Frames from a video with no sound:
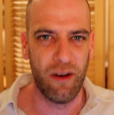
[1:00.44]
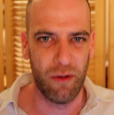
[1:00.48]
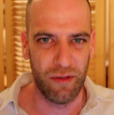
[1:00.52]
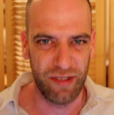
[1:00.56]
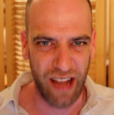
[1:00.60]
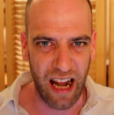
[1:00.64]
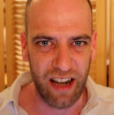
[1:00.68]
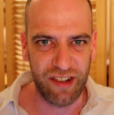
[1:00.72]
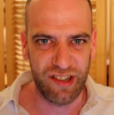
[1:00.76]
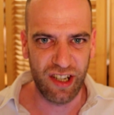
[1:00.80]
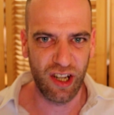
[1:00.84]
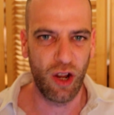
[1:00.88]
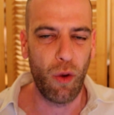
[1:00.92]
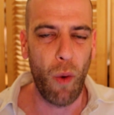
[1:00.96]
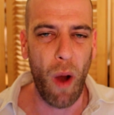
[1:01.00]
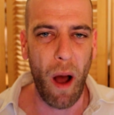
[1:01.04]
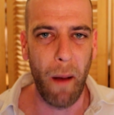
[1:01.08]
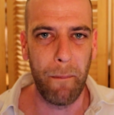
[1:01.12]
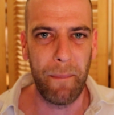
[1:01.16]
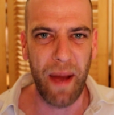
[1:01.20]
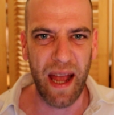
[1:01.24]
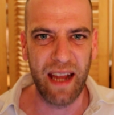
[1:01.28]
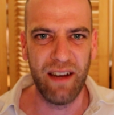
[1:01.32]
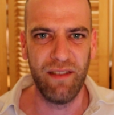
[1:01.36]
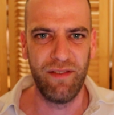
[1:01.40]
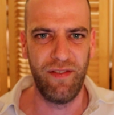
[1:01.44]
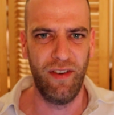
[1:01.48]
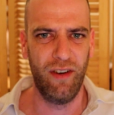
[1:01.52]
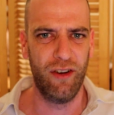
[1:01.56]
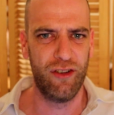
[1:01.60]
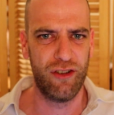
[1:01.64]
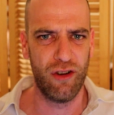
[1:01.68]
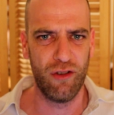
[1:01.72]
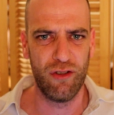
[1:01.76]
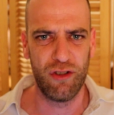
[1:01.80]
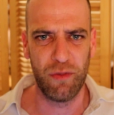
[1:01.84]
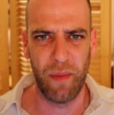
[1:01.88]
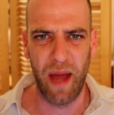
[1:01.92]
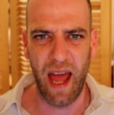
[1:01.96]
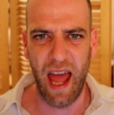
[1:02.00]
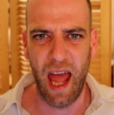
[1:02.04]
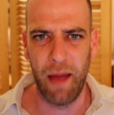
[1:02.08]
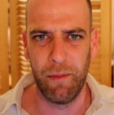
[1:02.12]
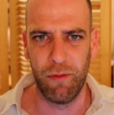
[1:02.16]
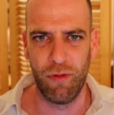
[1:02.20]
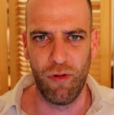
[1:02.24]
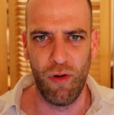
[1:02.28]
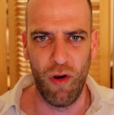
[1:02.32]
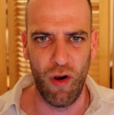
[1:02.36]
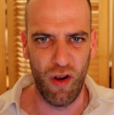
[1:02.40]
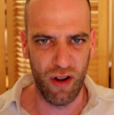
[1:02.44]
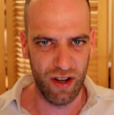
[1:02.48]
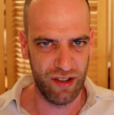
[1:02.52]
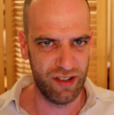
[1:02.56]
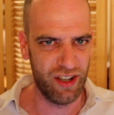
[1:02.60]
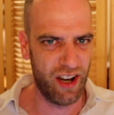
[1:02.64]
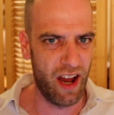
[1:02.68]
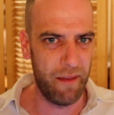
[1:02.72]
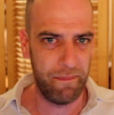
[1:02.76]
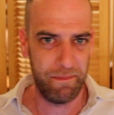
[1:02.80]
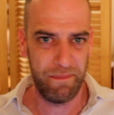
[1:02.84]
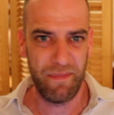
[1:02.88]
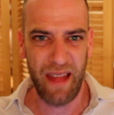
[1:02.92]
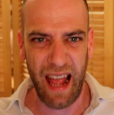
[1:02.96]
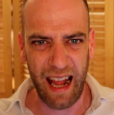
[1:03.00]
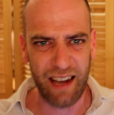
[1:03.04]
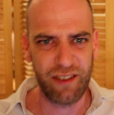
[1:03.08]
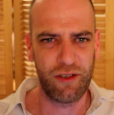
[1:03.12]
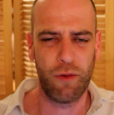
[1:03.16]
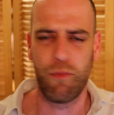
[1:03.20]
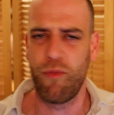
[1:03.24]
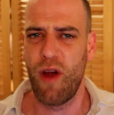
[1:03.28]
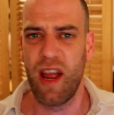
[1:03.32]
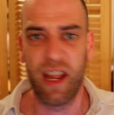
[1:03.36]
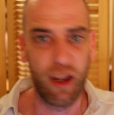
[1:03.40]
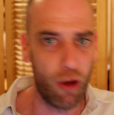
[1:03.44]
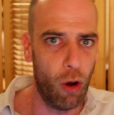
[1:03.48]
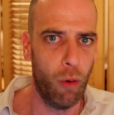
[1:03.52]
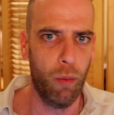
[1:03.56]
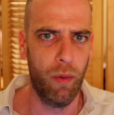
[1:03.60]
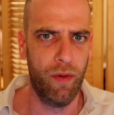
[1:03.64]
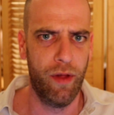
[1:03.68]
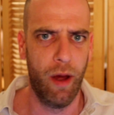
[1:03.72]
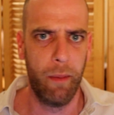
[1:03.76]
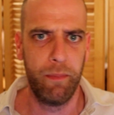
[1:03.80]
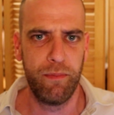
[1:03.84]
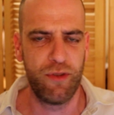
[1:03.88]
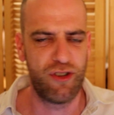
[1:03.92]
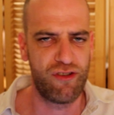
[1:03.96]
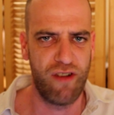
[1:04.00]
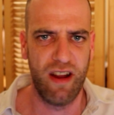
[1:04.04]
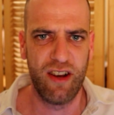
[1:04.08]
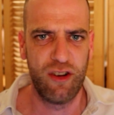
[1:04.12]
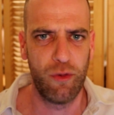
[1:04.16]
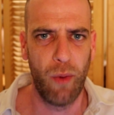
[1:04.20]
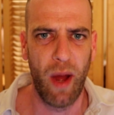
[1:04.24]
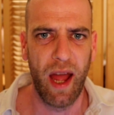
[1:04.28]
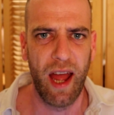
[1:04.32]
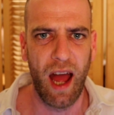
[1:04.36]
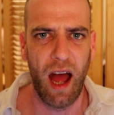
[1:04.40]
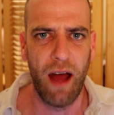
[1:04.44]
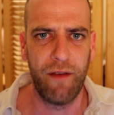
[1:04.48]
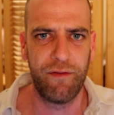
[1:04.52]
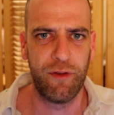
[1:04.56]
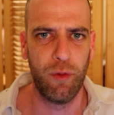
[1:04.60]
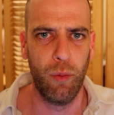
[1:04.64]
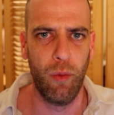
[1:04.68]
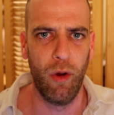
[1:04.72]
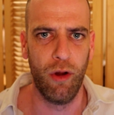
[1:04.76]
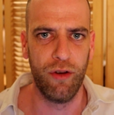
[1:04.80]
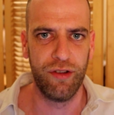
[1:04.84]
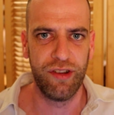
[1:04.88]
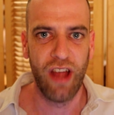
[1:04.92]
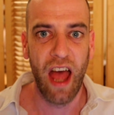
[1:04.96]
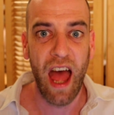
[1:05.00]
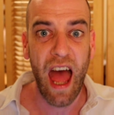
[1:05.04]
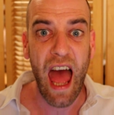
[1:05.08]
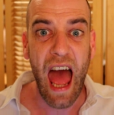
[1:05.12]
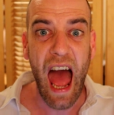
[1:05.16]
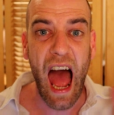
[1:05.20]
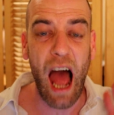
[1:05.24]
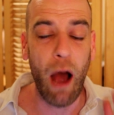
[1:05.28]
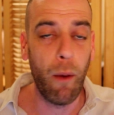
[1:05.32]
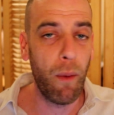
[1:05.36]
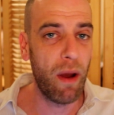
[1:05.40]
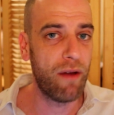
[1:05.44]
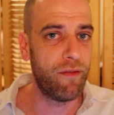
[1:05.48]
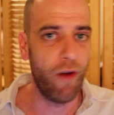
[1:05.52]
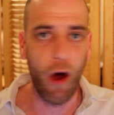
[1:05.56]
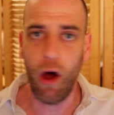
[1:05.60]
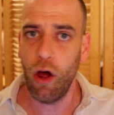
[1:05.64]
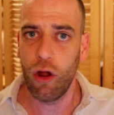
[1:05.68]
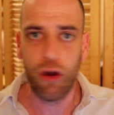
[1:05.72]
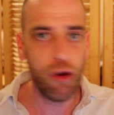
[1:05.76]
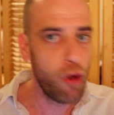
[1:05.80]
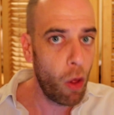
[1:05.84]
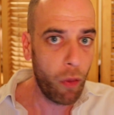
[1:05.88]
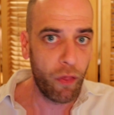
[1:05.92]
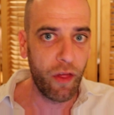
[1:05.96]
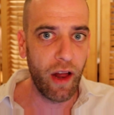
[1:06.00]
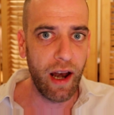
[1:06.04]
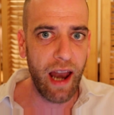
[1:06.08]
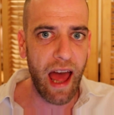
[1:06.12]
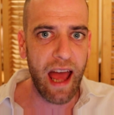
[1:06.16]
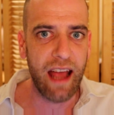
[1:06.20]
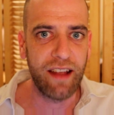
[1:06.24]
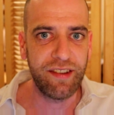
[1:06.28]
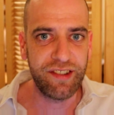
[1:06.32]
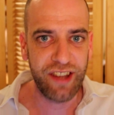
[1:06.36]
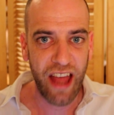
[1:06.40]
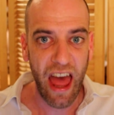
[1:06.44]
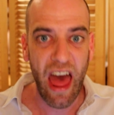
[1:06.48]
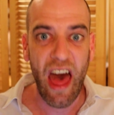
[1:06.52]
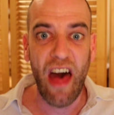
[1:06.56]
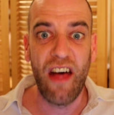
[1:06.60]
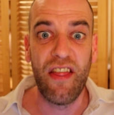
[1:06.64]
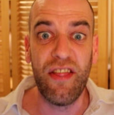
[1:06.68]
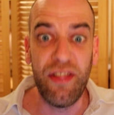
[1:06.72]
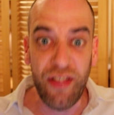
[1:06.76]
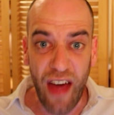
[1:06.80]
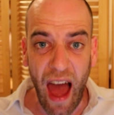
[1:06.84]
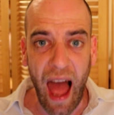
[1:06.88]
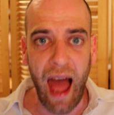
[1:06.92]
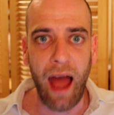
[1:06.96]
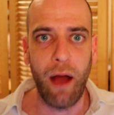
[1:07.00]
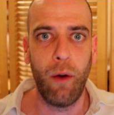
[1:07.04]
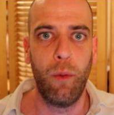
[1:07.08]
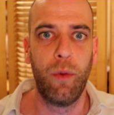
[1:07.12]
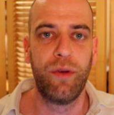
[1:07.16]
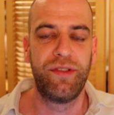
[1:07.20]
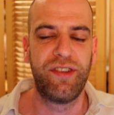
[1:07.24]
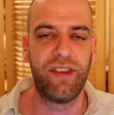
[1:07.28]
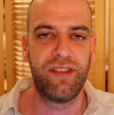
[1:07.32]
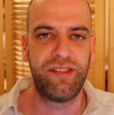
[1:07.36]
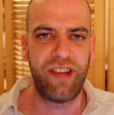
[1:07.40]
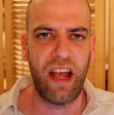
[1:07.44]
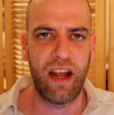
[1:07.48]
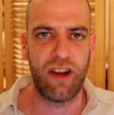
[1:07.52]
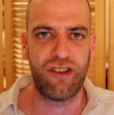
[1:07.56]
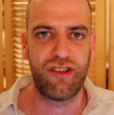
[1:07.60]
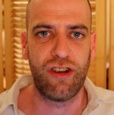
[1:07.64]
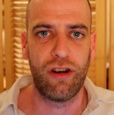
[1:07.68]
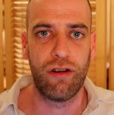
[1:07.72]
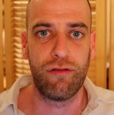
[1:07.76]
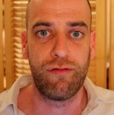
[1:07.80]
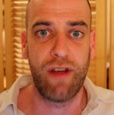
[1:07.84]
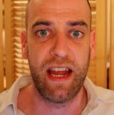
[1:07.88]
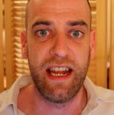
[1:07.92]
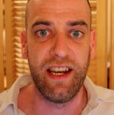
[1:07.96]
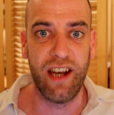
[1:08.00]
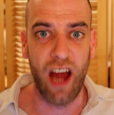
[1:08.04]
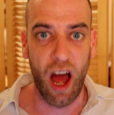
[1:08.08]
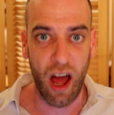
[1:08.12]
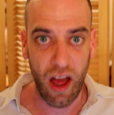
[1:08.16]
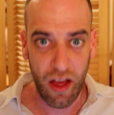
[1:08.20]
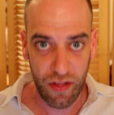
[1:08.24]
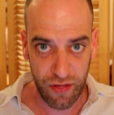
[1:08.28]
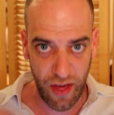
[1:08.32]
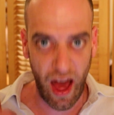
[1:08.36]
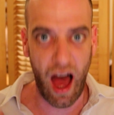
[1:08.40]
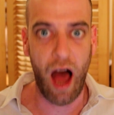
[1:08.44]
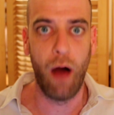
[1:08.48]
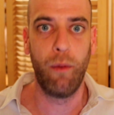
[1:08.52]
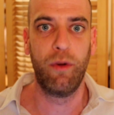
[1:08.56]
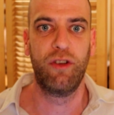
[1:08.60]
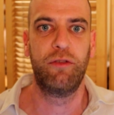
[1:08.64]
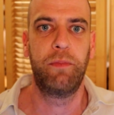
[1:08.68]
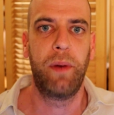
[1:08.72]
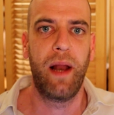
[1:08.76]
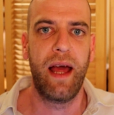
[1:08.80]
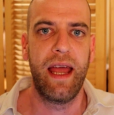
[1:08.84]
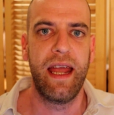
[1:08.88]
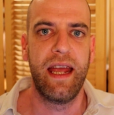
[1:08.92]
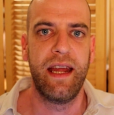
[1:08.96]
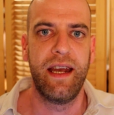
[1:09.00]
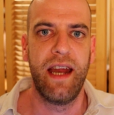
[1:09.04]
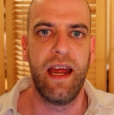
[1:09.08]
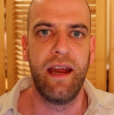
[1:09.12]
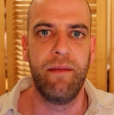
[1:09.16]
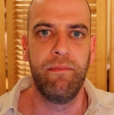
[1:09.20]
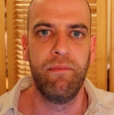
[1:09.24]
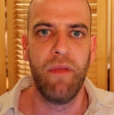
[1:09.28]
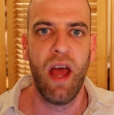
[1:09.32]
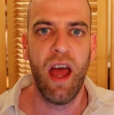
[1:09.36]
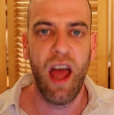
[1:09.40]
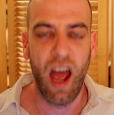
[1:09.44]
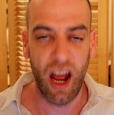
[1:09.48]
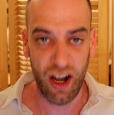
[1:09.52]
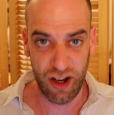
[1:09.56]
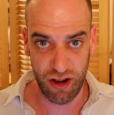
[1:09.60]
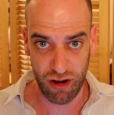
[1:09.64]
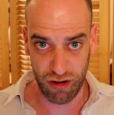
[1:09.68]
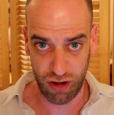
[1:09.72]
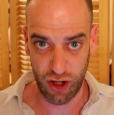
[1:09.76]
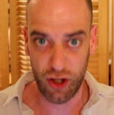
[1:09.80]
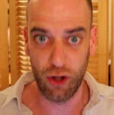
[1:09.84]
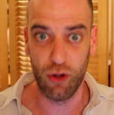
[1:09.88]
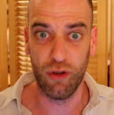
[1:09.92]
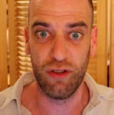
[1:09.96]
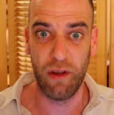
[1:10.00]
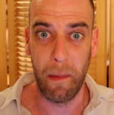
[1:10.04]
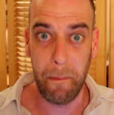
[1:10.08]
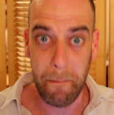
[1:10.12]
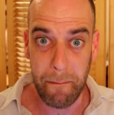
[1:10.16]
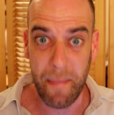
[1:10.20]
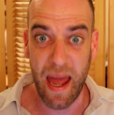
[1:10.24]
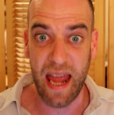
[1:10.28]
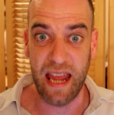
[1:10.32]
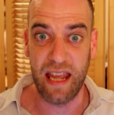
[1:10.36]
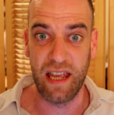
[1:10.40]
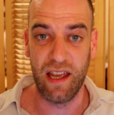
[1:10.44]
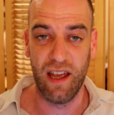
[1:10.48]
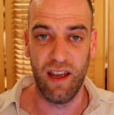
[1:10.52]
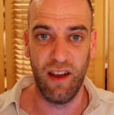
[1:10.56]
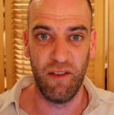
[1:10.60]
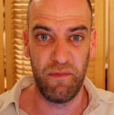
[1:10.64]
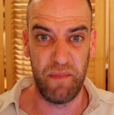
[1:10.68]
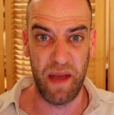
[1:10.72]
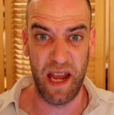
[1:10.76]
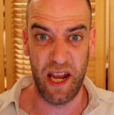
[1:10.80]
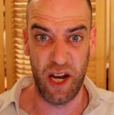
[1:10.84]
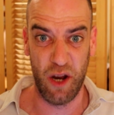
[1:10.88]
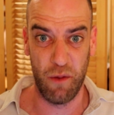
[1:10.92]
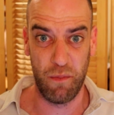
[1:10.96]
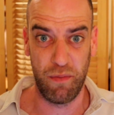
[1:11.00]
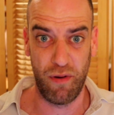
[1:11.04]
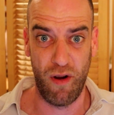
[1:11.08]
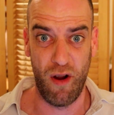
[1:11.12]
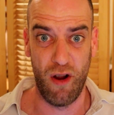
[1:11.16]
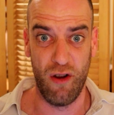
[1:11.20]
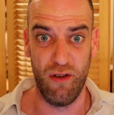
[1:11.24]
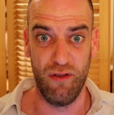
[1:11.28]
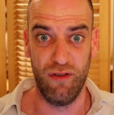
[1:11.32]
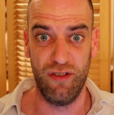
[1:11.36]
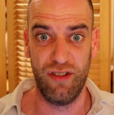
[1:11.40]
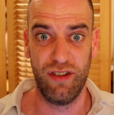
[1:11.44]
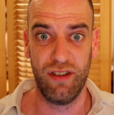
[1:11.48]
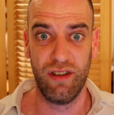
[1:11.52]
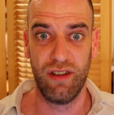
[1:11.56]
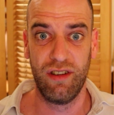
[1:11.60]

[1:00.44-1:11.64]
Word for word: it was actually quite painful due to my hemorrhoids, and I had to break up with her straight away afterwards. However, nonetheless, that was the sexual arena that I was playing in, and you're accusing me of being a prude.